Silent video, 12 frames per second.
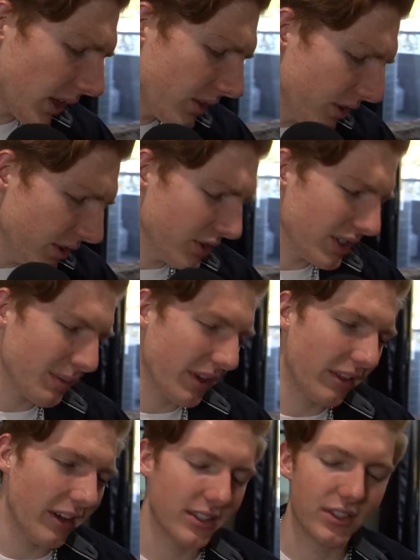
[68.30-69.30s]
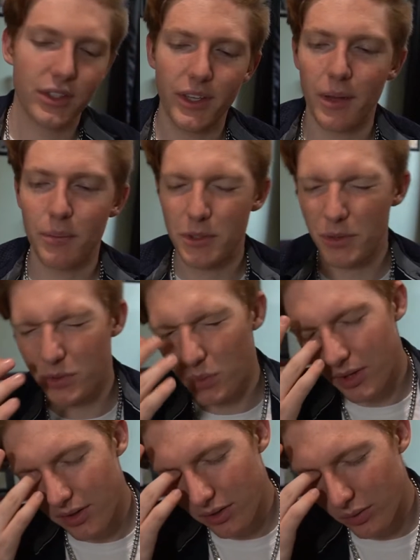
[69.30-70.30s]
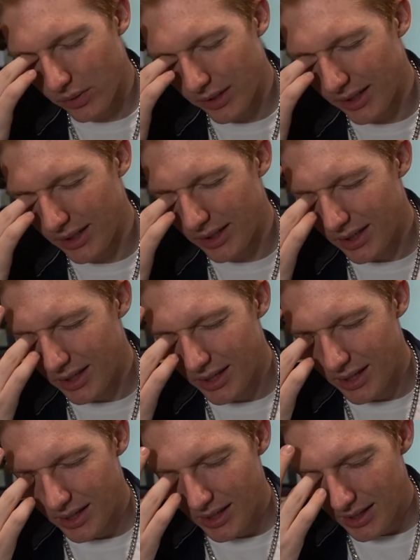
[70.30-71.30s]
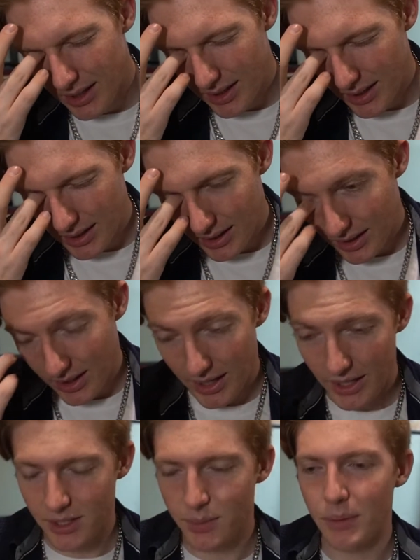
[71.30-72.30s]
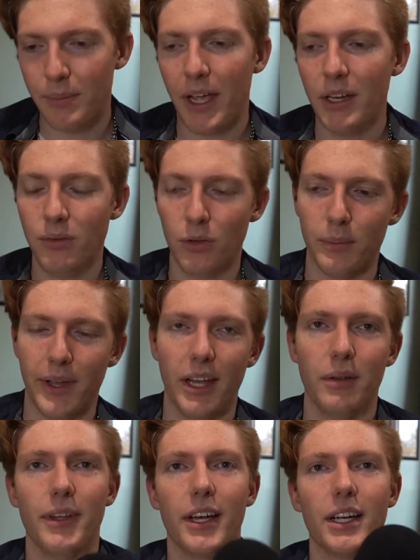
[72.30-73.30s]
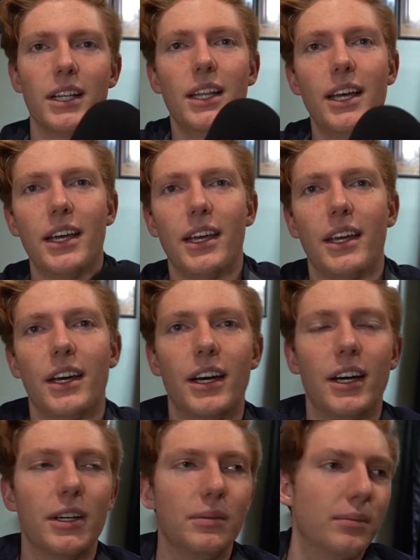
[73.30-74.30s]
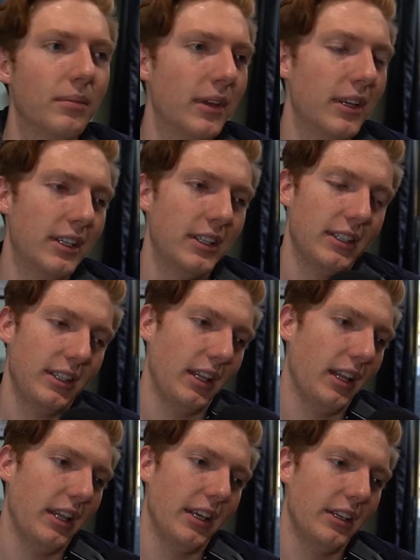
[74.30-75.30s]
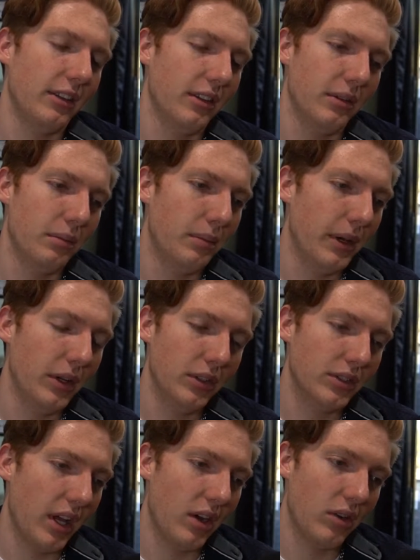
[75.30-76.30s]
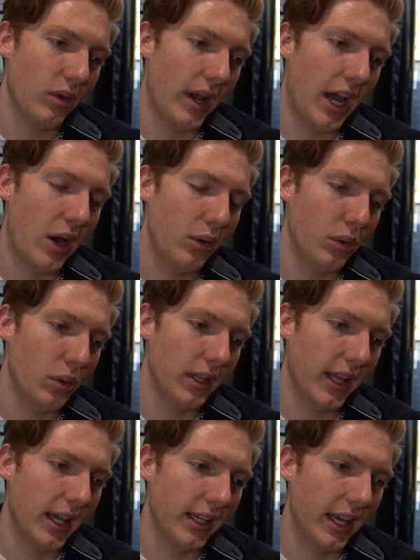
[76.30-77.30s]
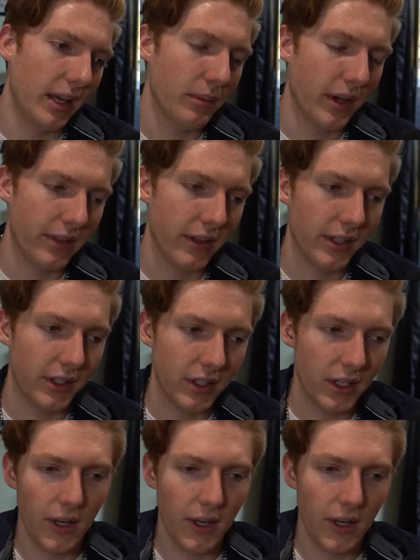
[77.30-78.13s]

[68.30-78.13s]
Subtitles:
these are just my thoughts. So yeah, Pittsburgh's 1-3, and it's been painful, man. I'm not gonna lie. Like the Bills, I don't know how we won that game. I think